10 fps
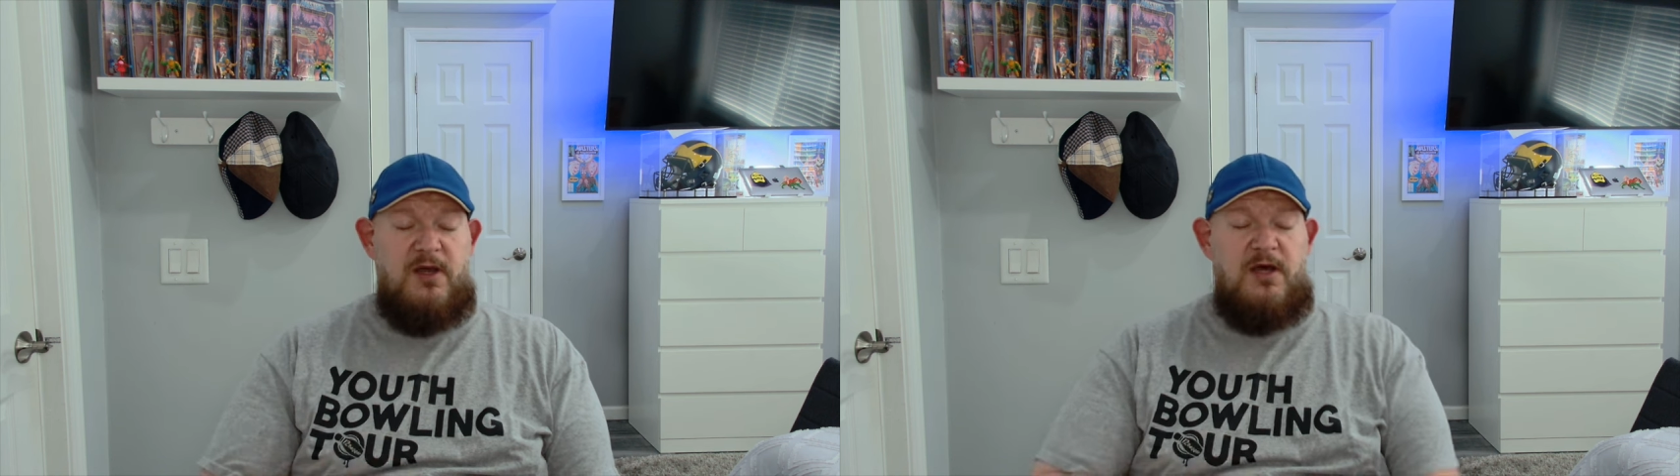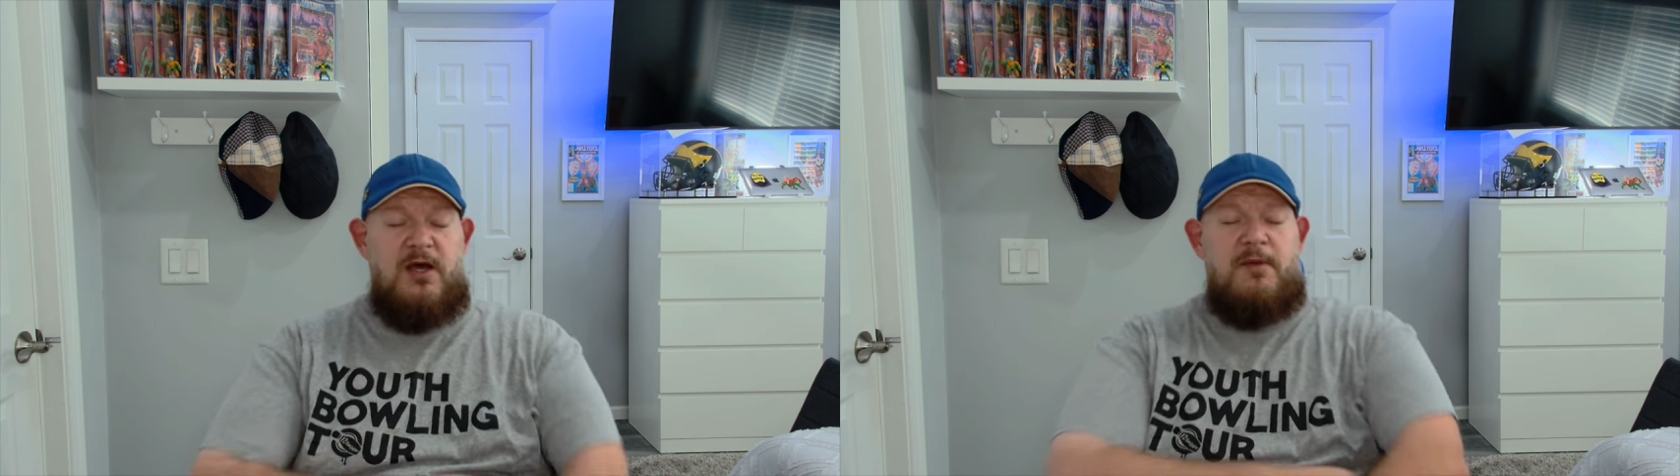
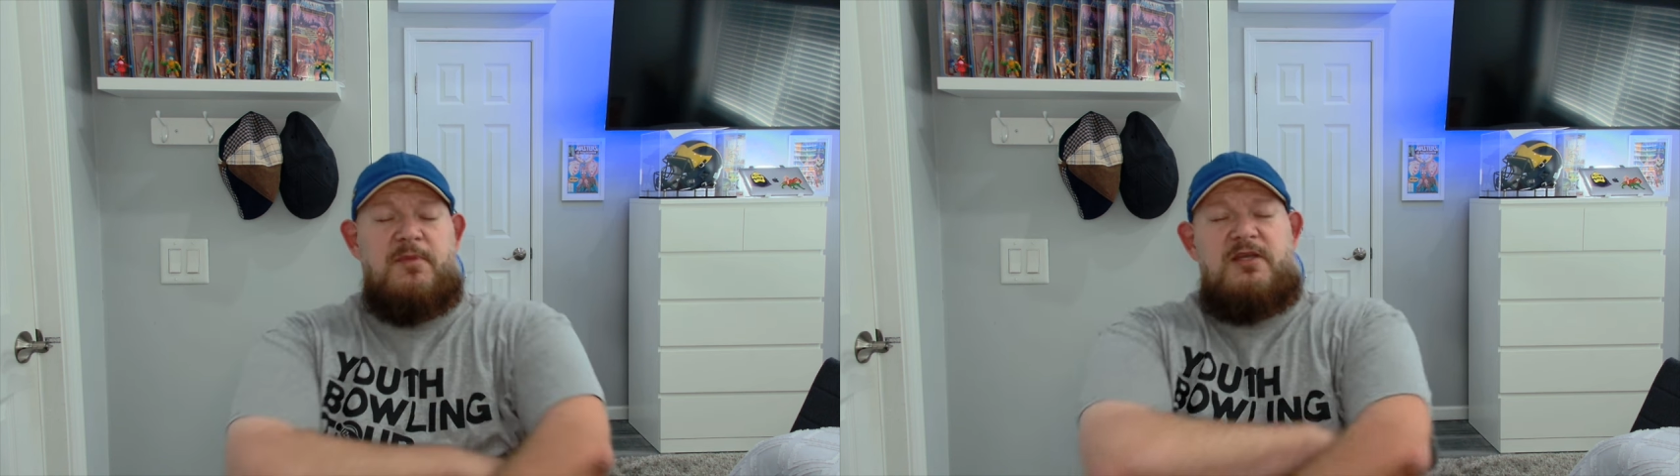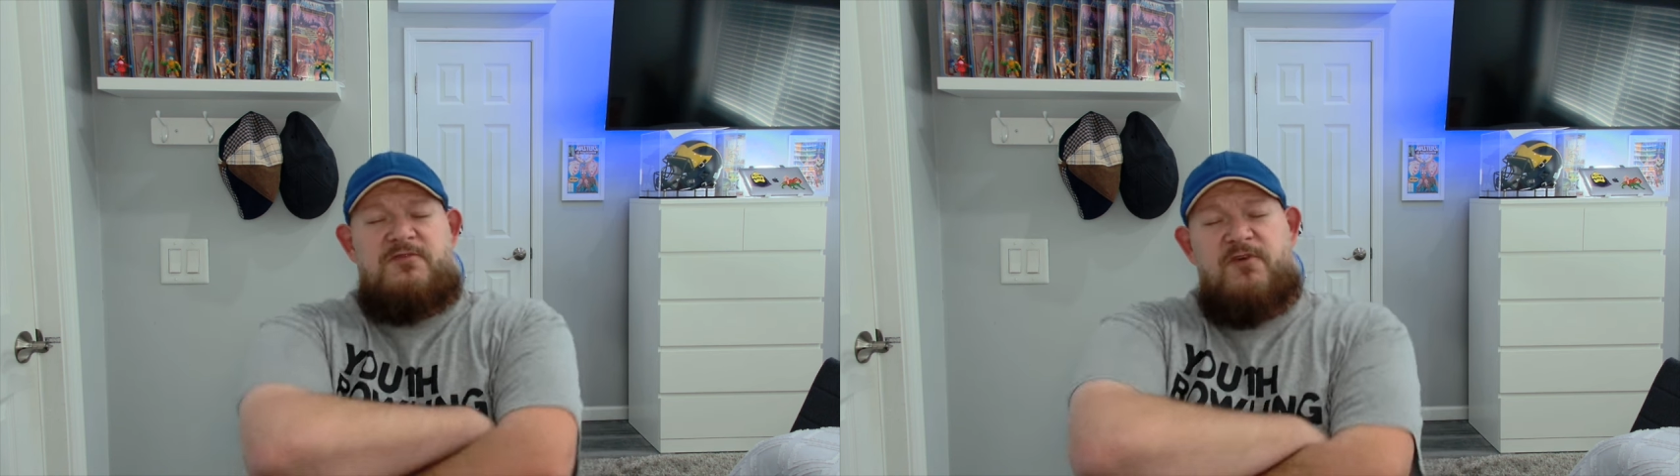Um,
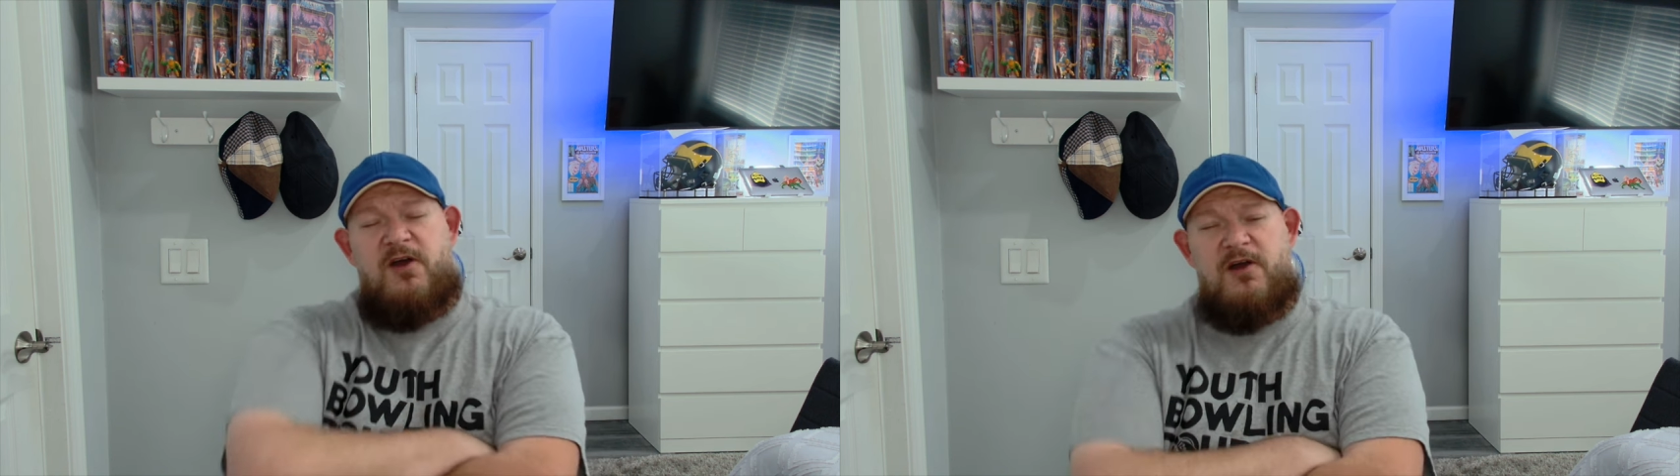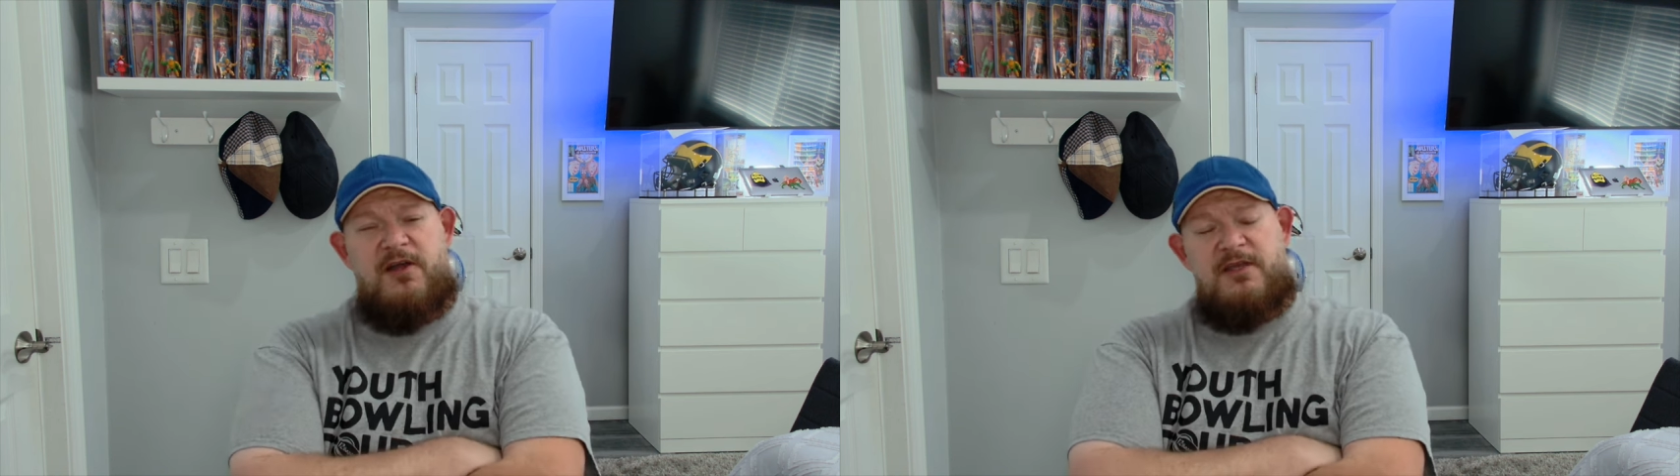as
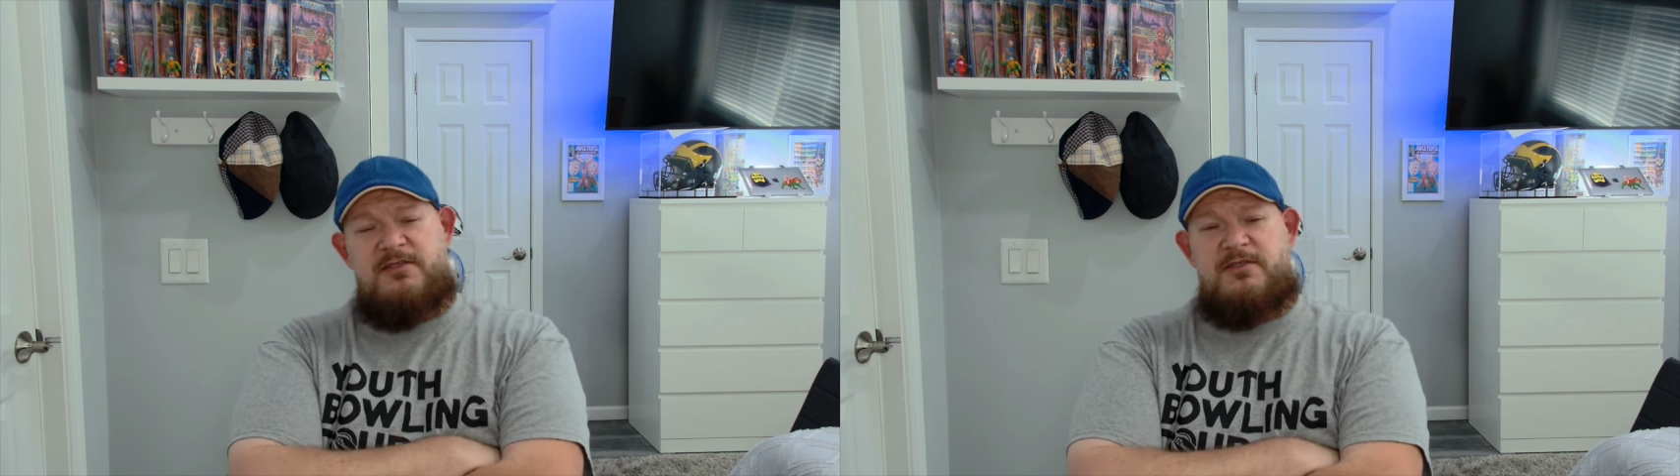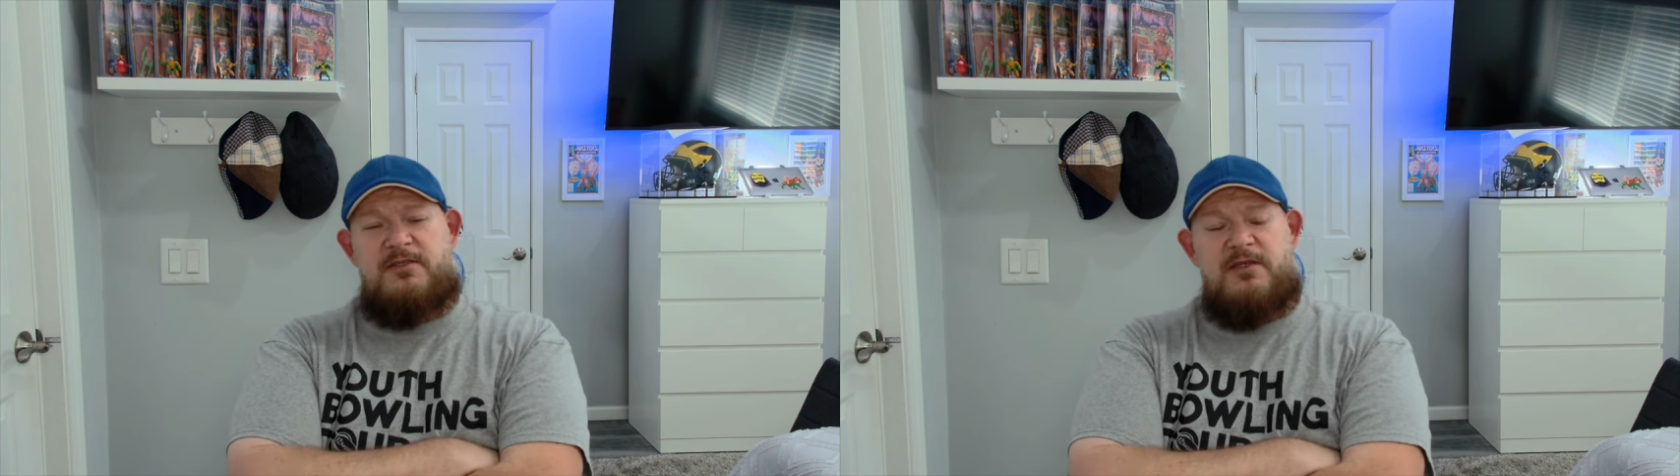far as